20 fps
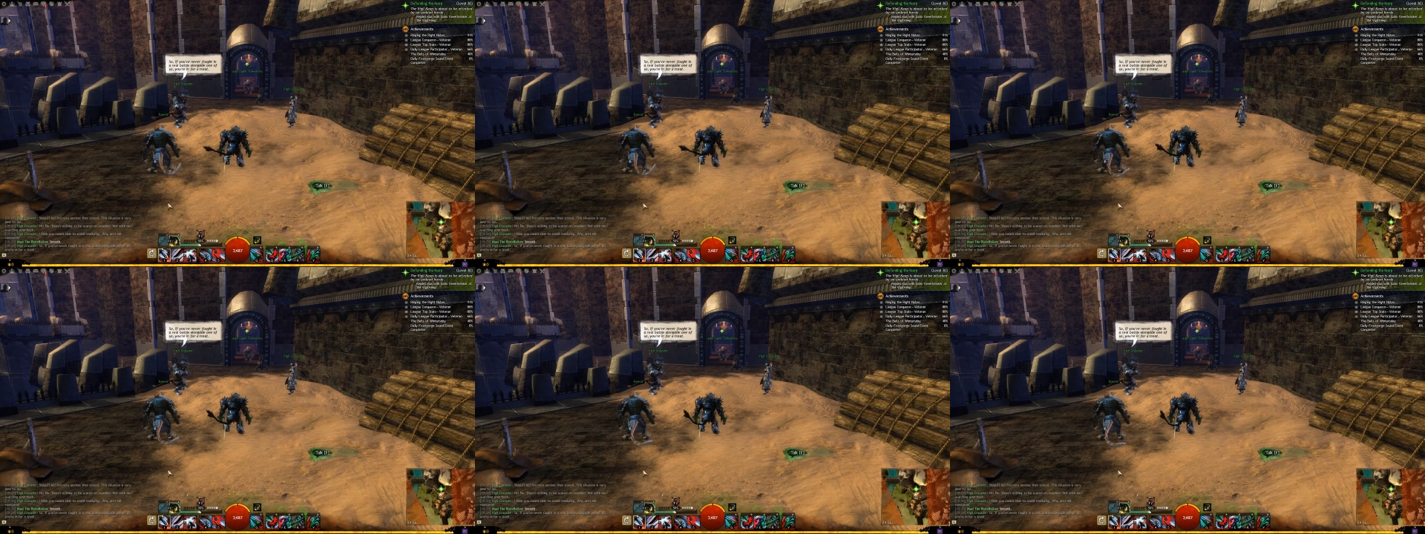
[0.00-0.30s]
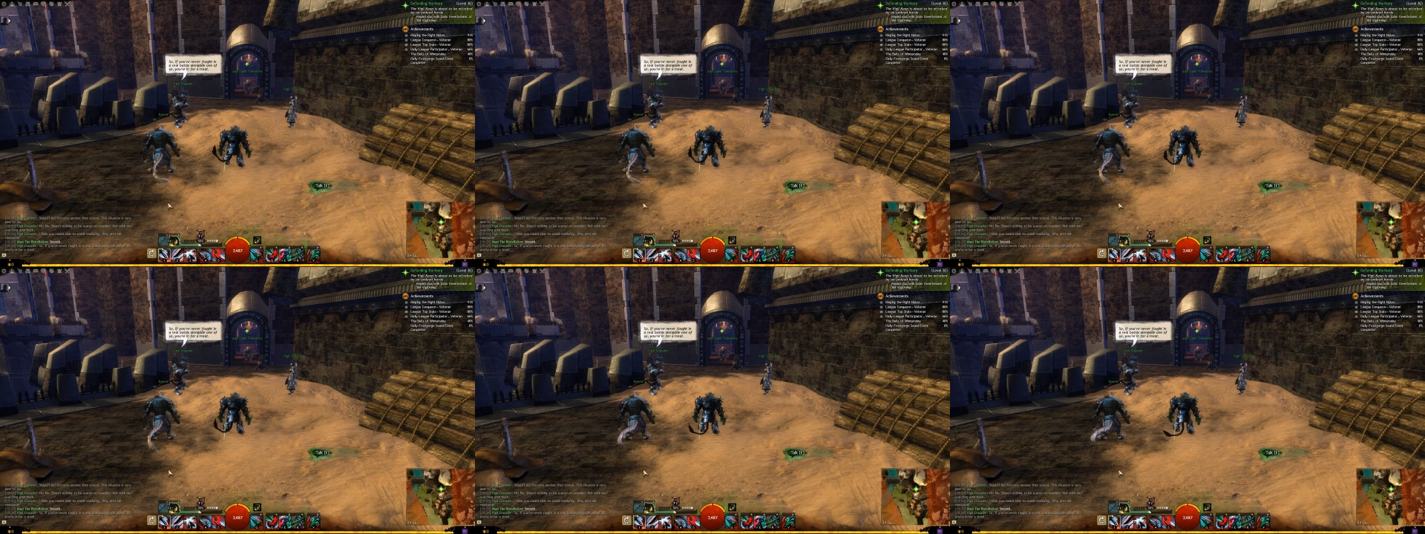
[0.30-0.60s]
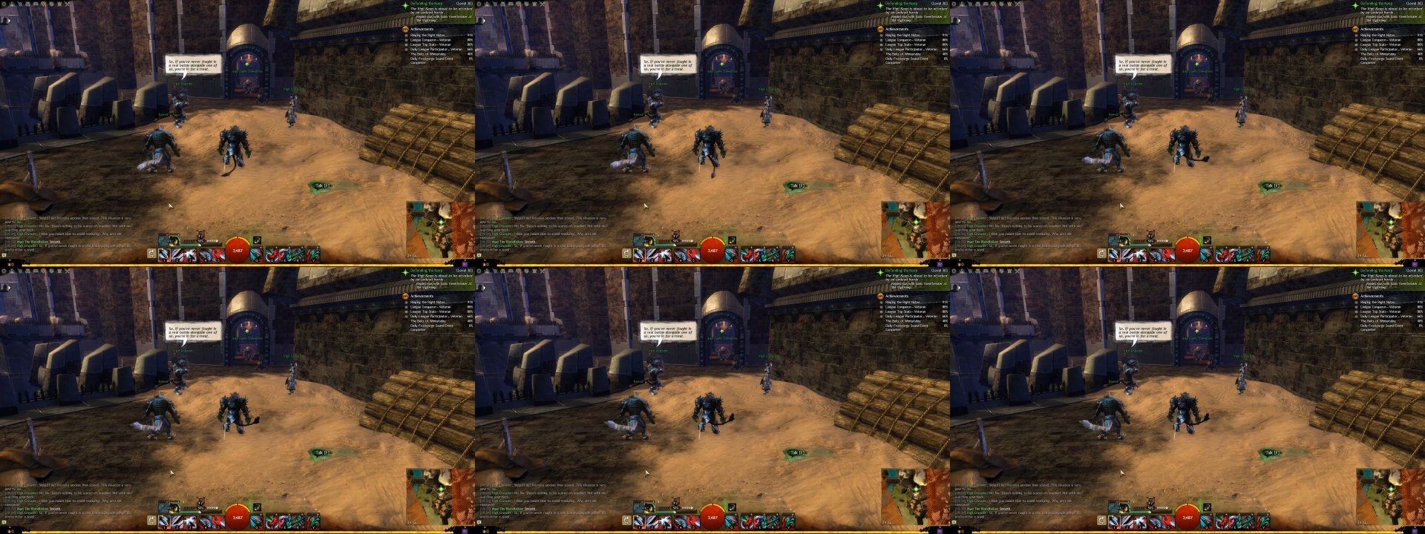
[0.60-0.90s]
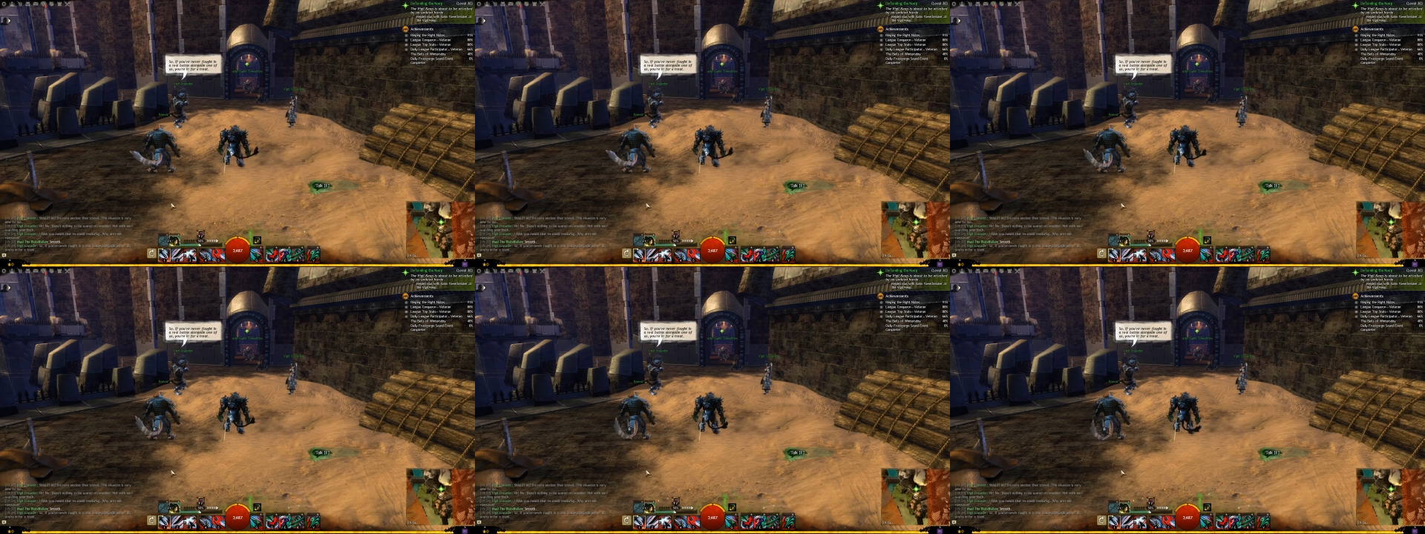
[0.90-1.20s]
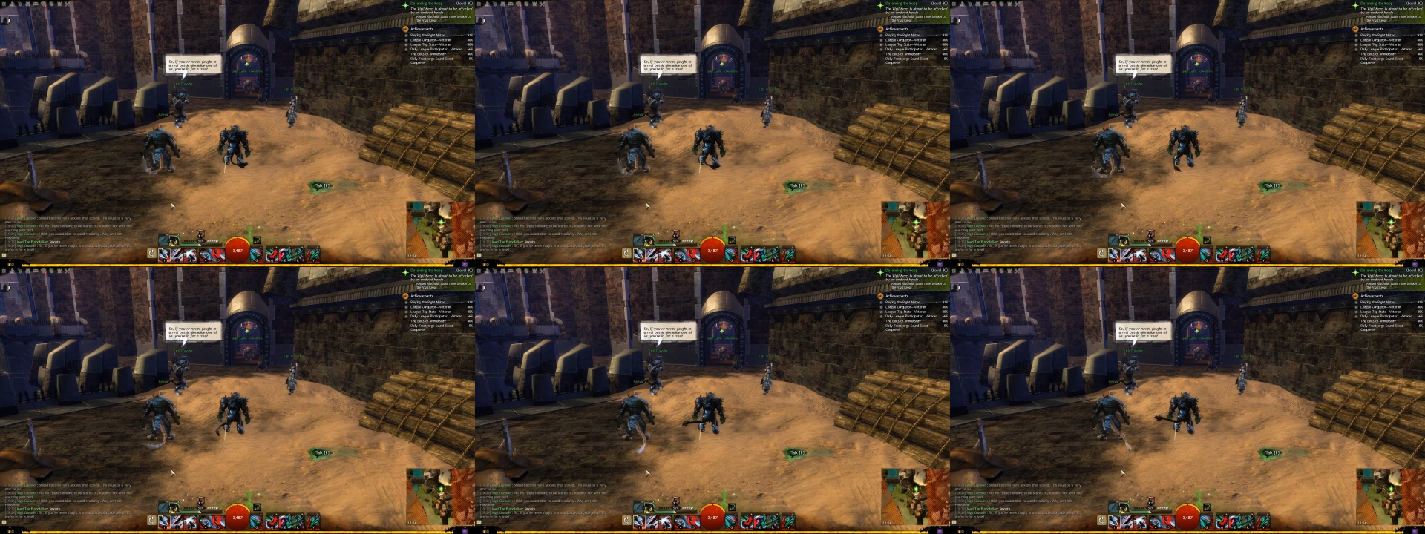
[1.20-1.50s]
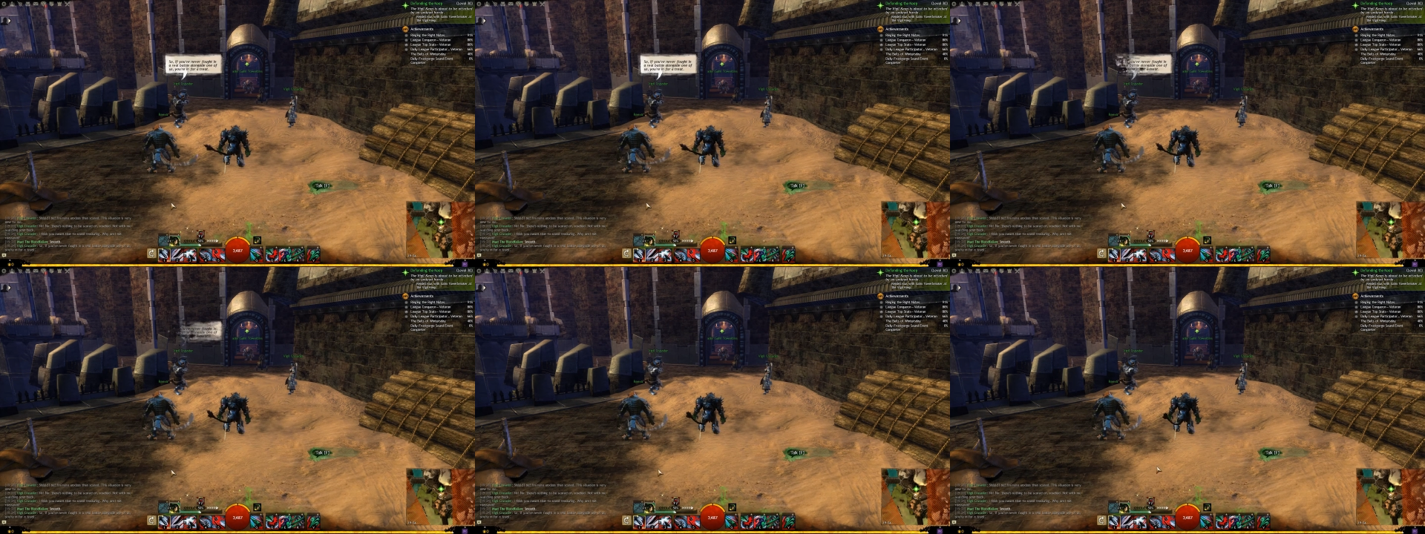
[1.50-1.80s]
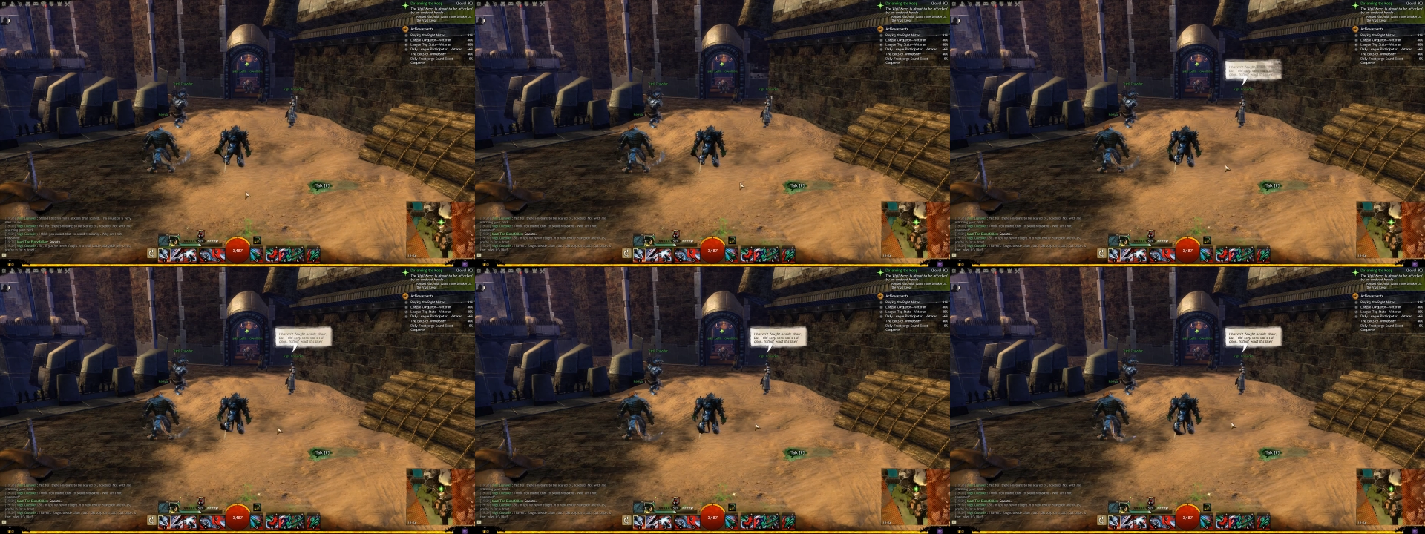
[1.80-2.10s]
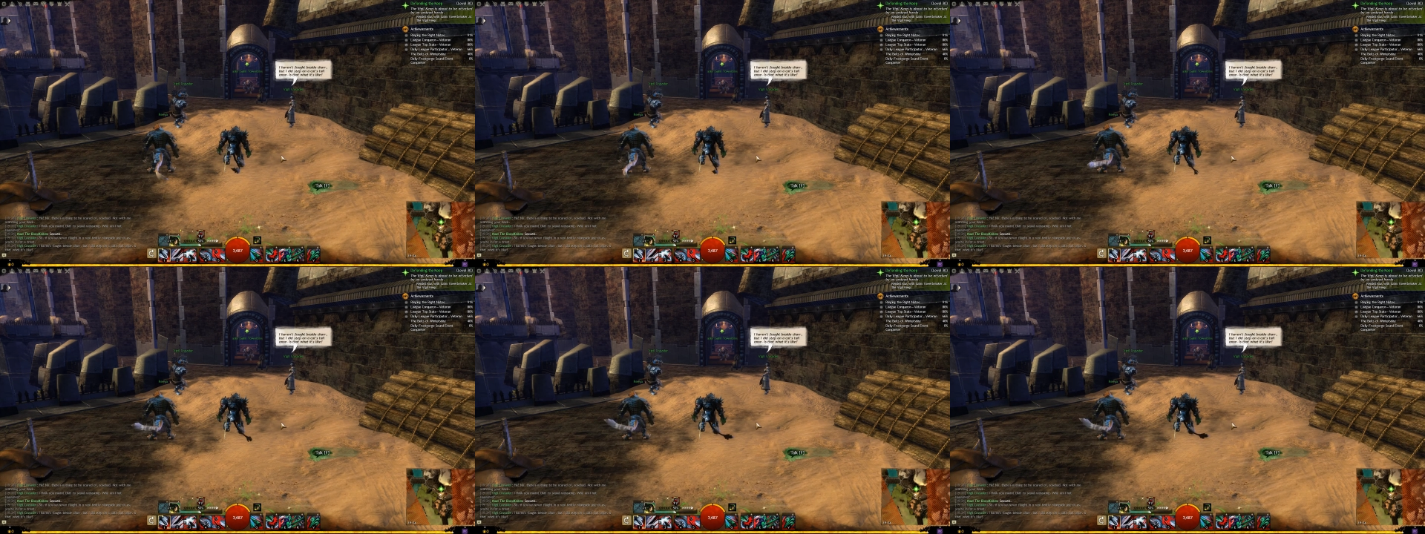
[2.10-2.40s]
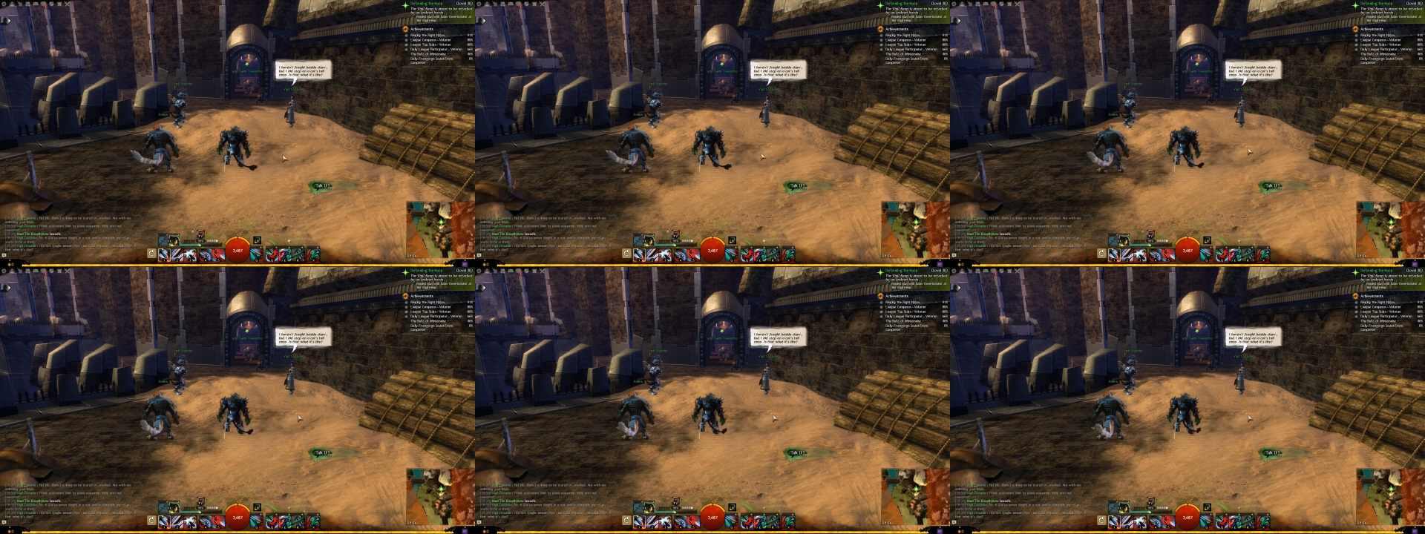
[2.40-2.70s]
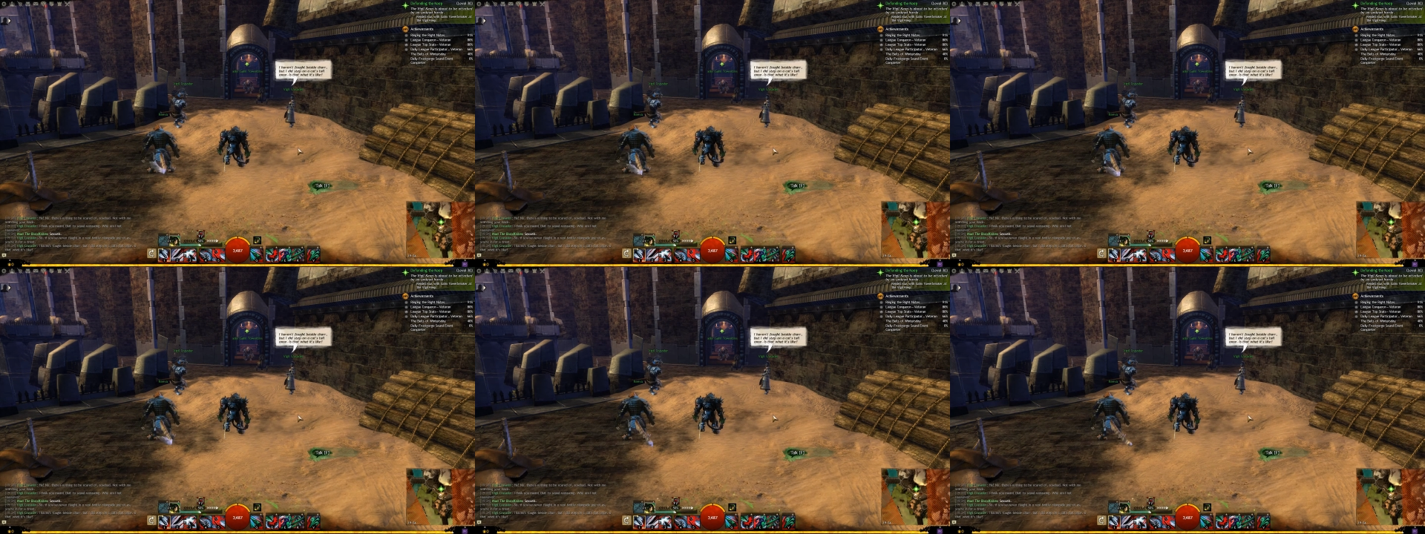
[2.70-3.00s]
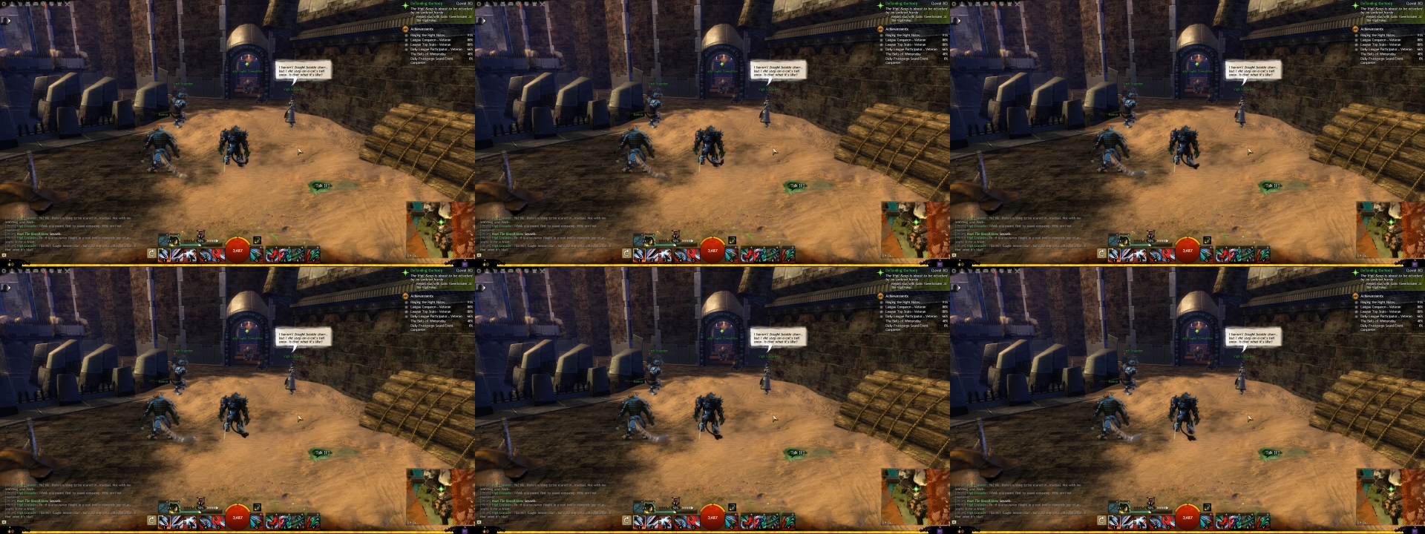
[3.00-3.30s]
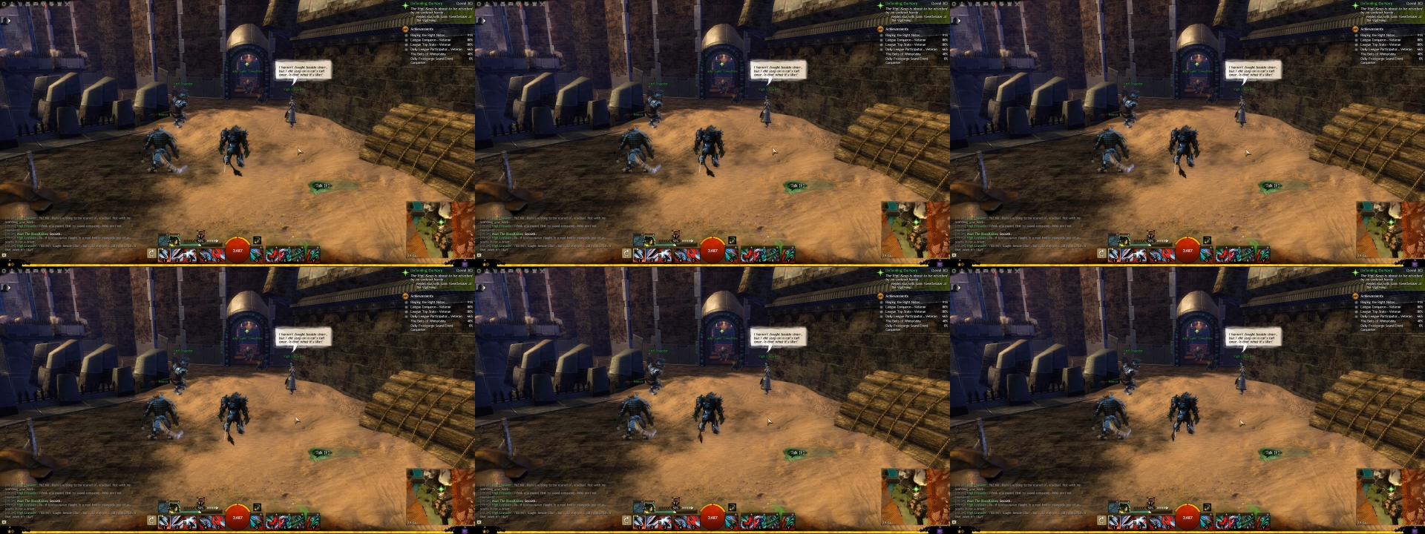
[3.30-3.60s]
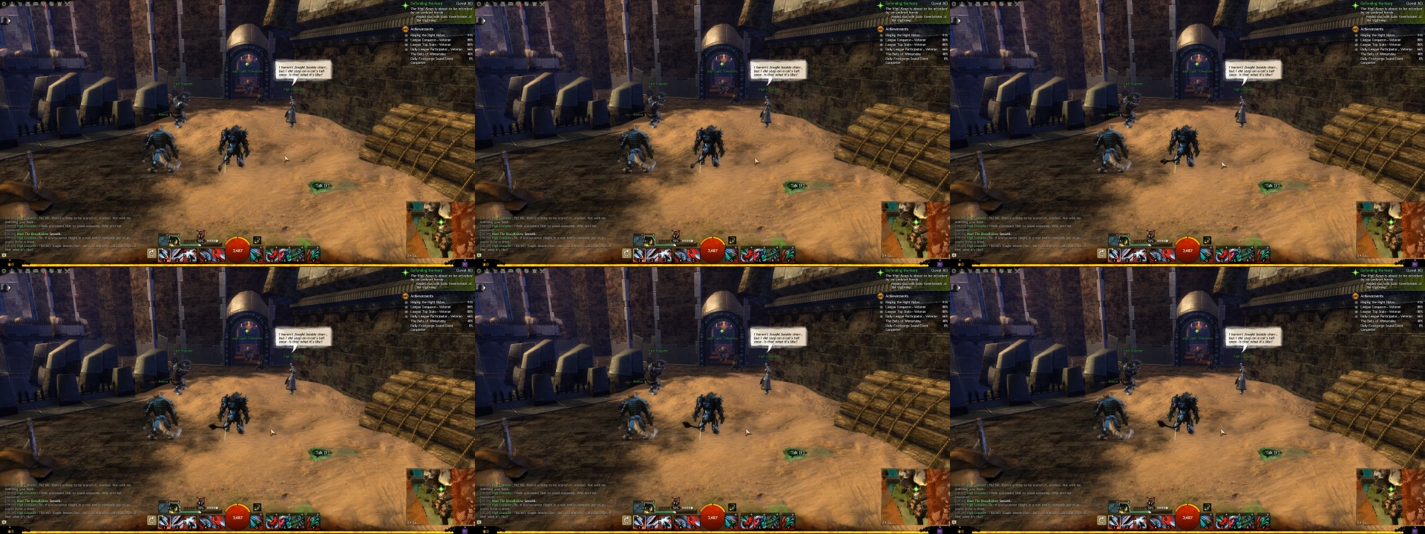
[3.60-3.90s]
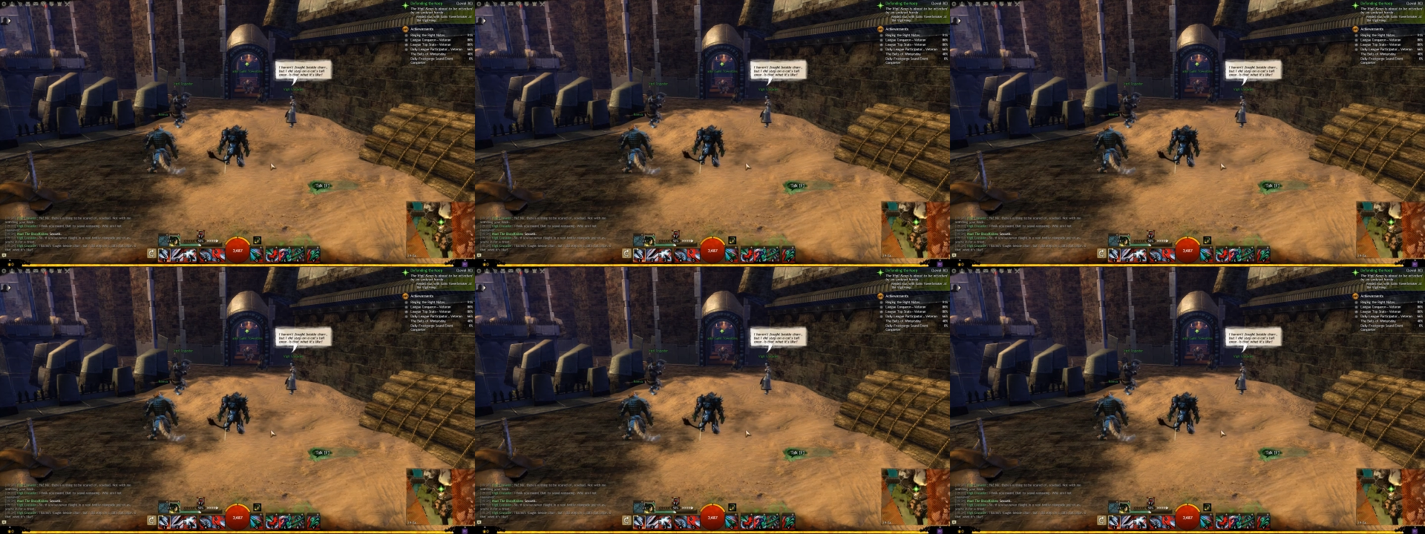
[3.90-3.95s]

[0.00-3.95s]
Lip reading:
Nobody's mouth can be seen.